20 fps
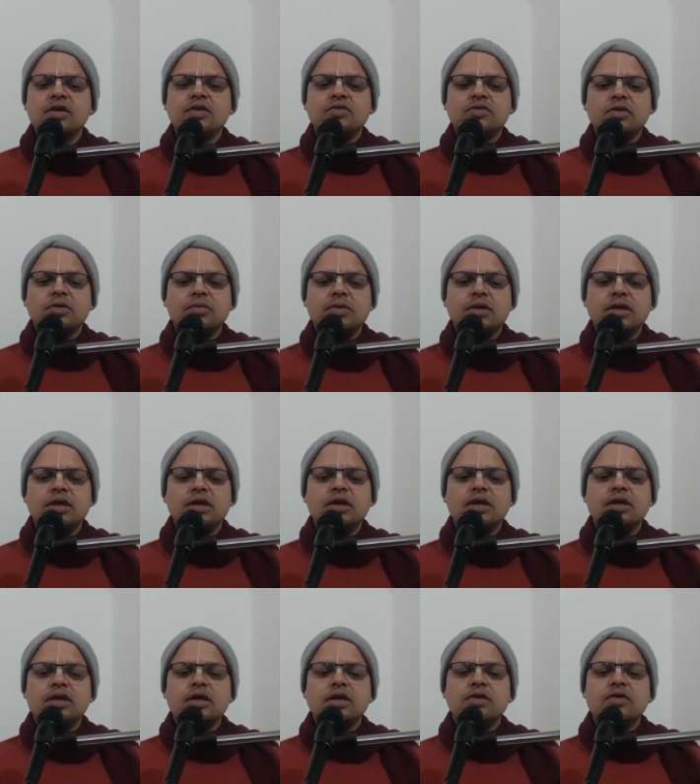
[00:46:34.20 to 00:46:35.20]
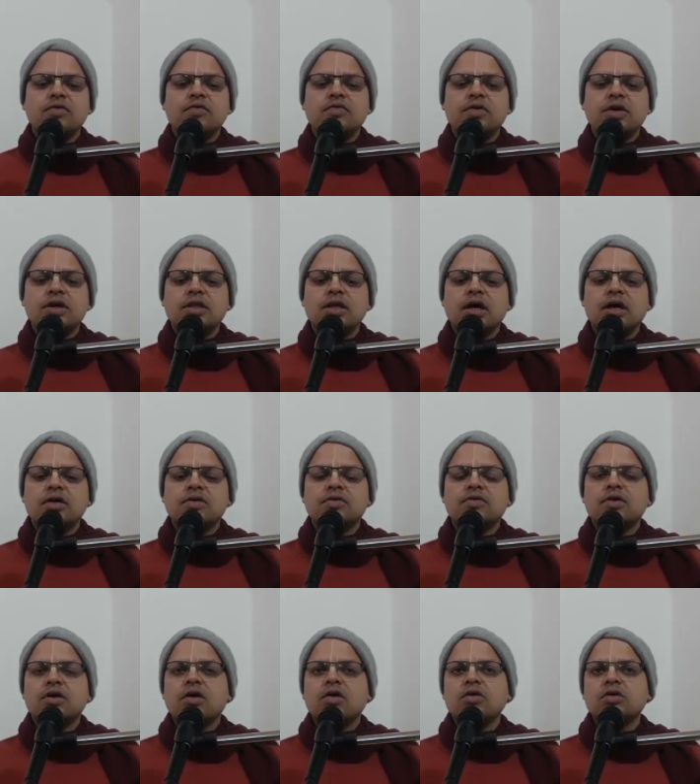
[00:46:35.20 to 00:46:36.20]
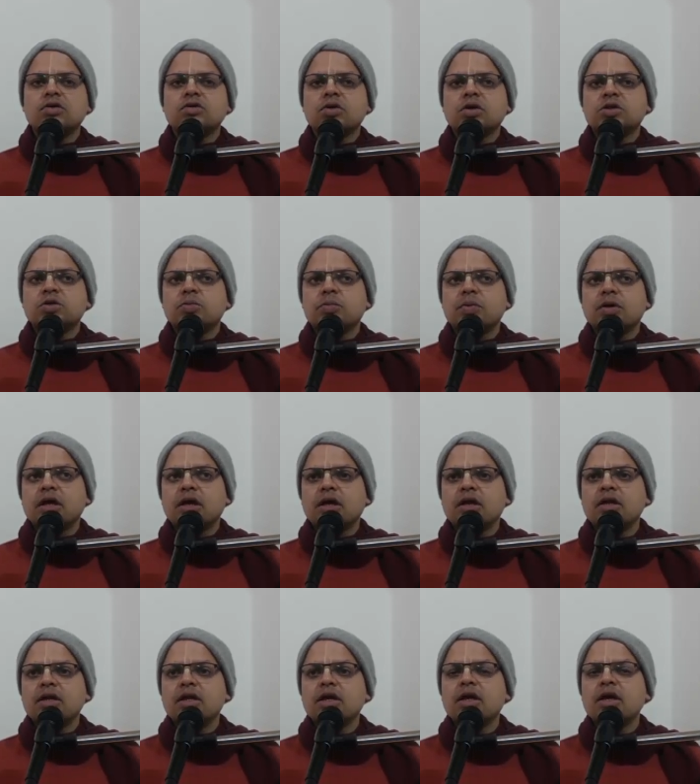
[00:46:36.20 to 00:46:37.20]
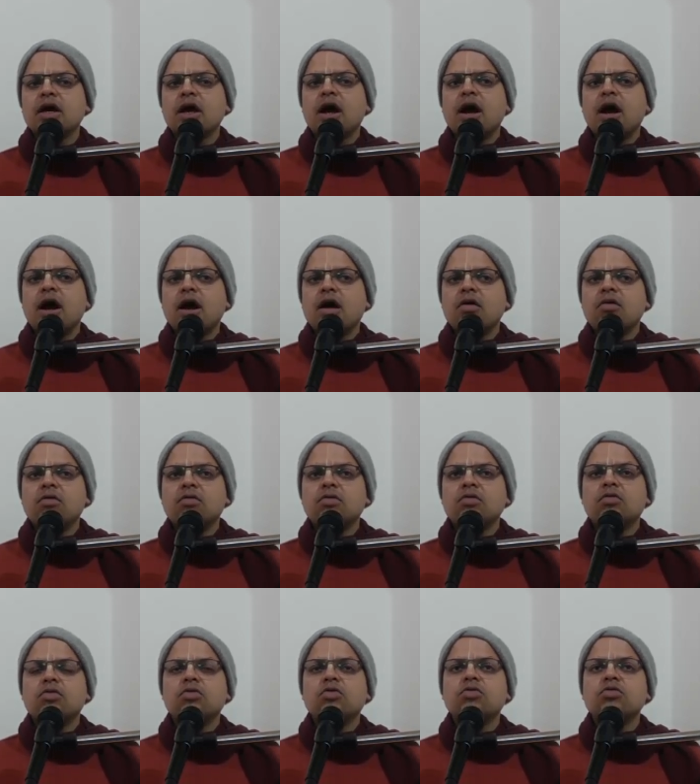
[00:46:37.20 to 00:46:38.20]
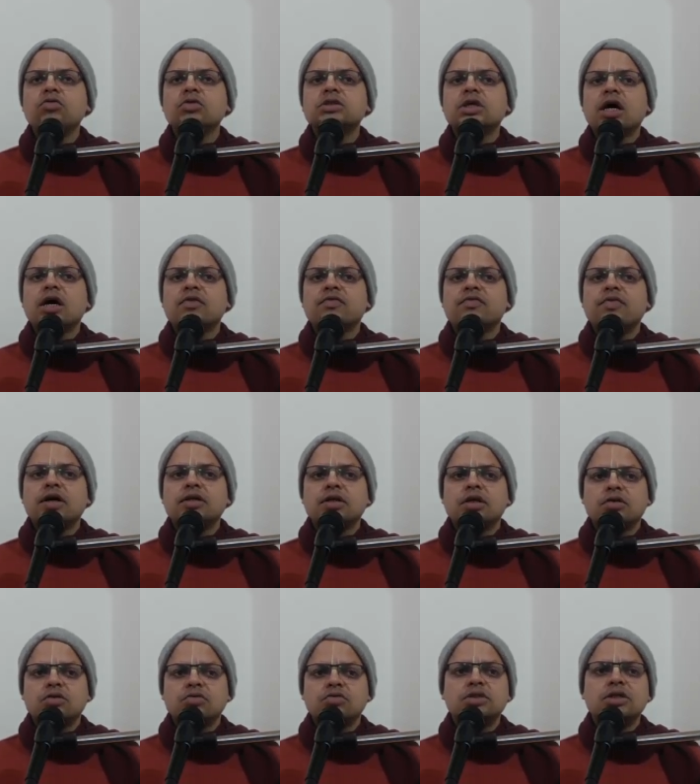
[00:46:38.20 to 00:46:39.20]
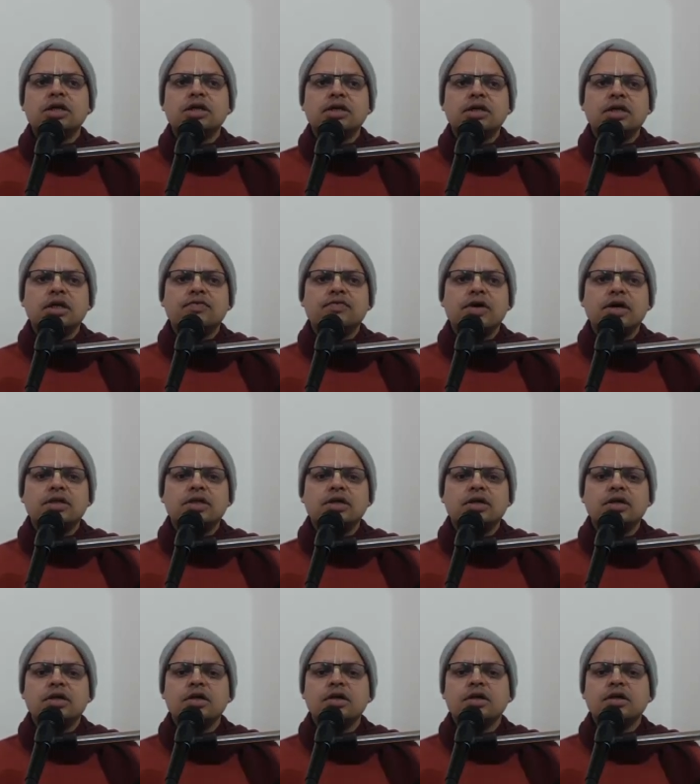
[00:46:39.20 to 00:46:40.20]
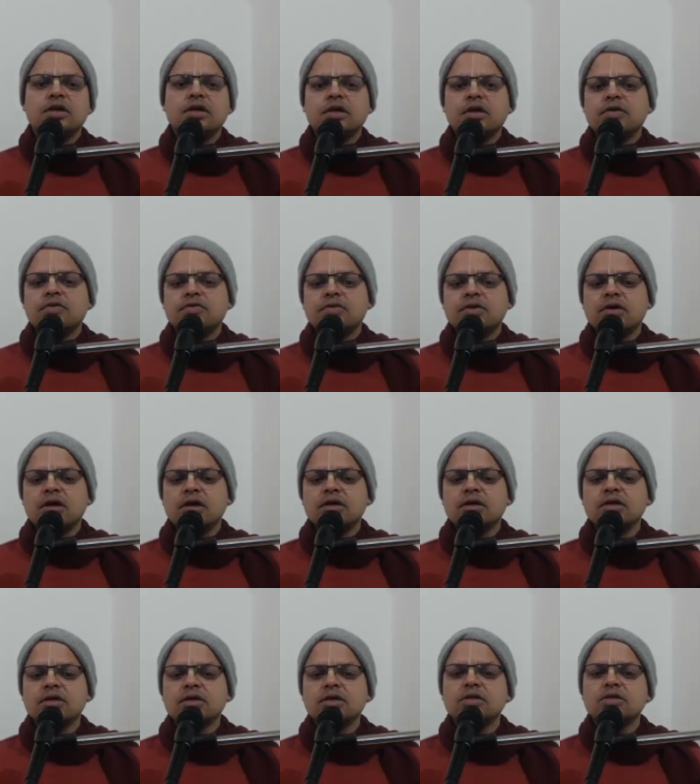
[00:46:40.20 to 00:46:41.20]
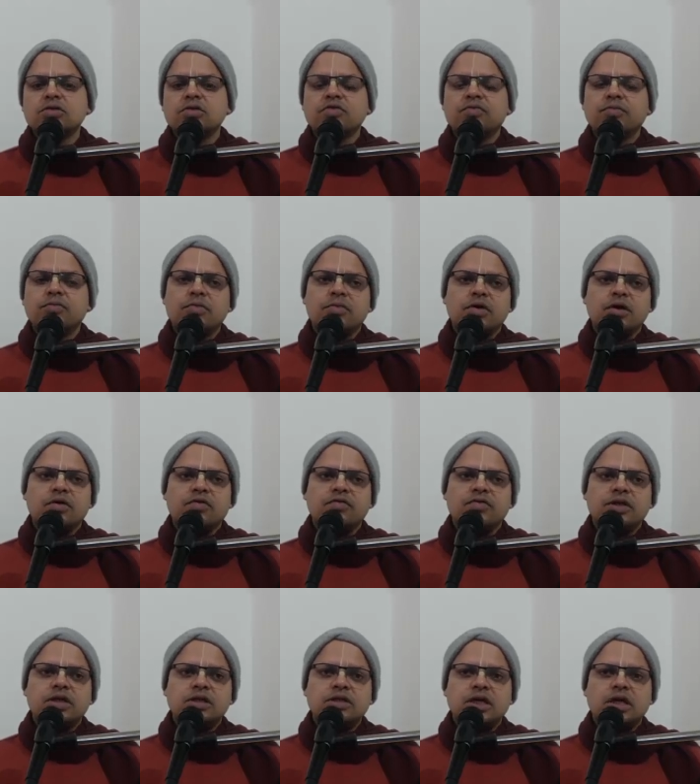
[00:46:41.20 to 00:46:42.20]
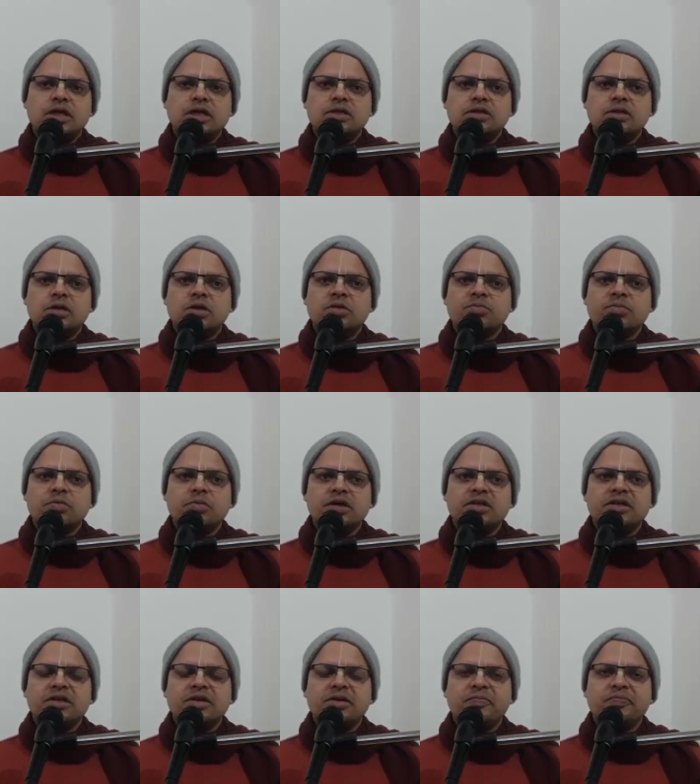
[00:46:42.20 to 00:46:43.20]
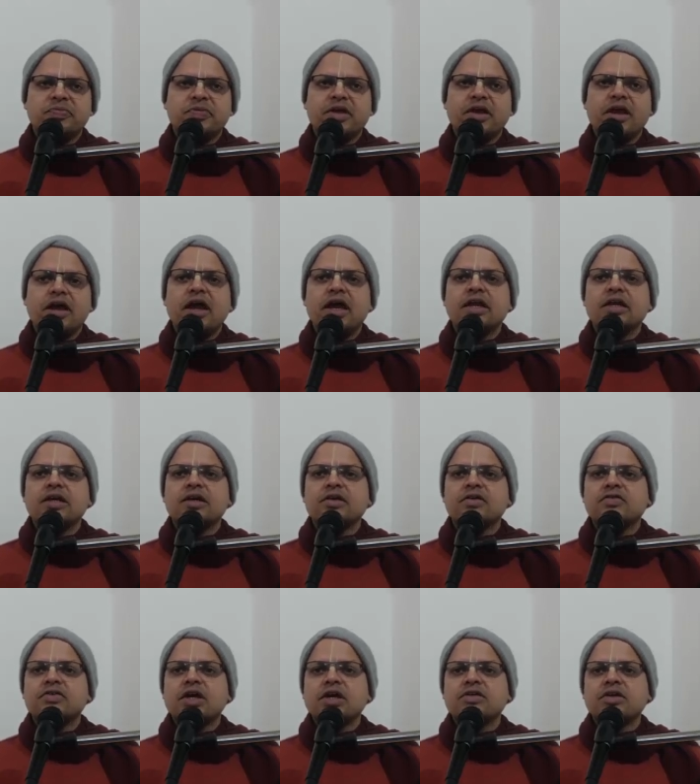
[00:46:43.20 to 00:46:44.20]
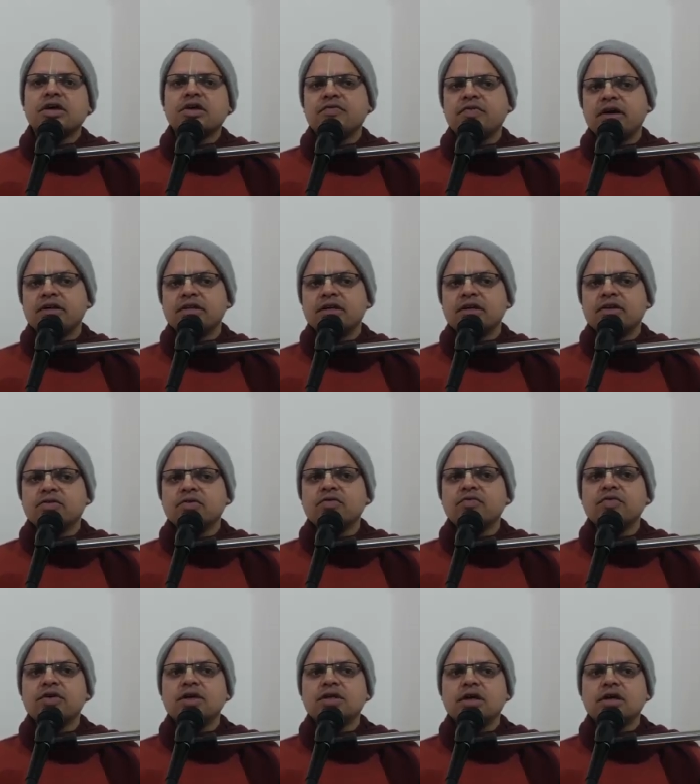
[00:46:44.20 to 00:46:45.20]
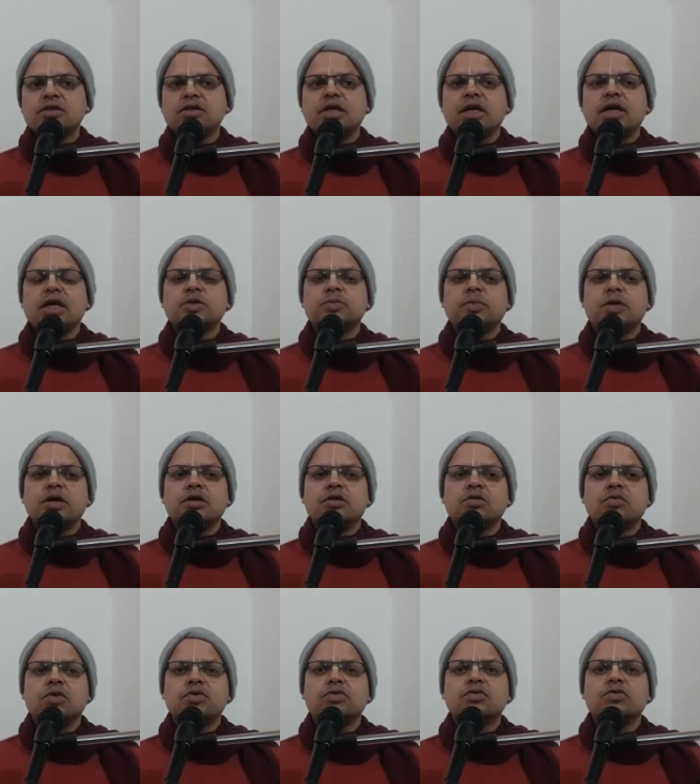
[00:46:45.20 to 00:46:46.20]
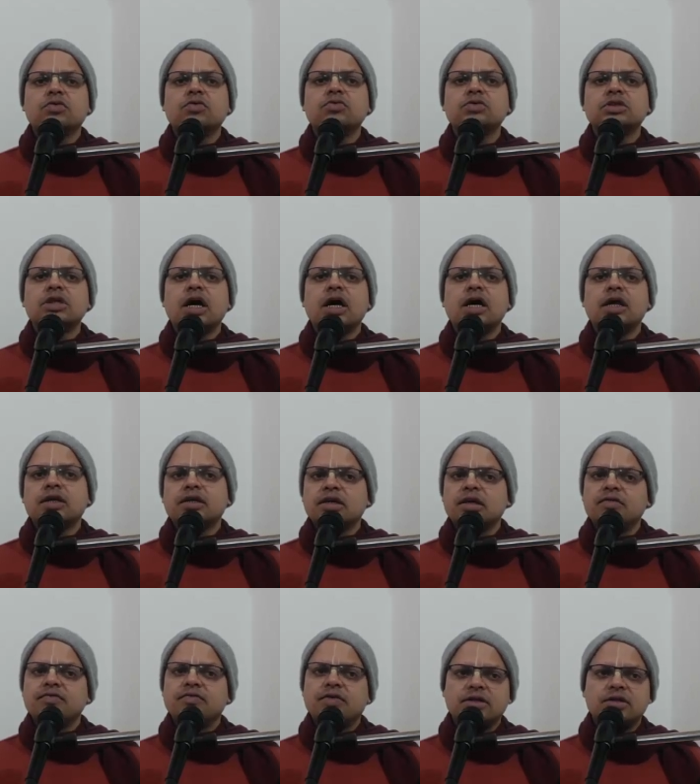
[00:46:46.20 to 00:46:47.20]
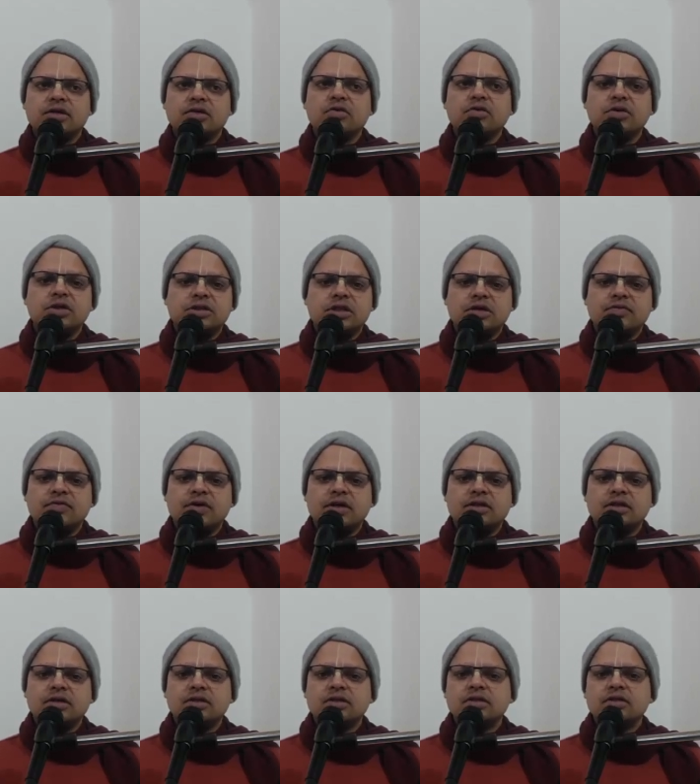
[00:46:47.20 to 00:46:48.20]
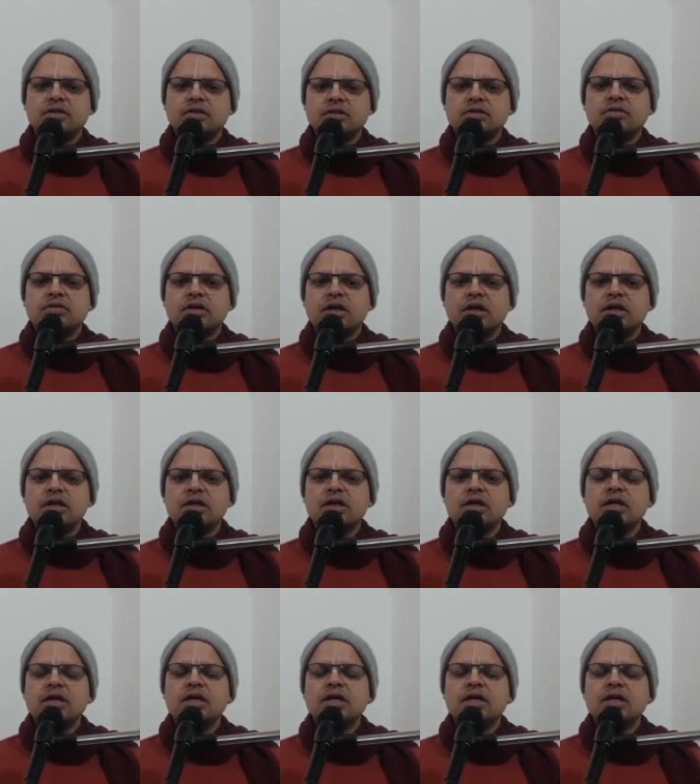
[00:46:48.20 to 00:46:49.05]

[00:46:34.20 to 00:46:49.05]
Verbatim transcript: Similarly, Vedas also explain how who is our father, who is our real father, Krishna. So uh, Vedas are considered to be mother, and Krishna is our father. So Vedas explain to us who is our real father, original father. And okay,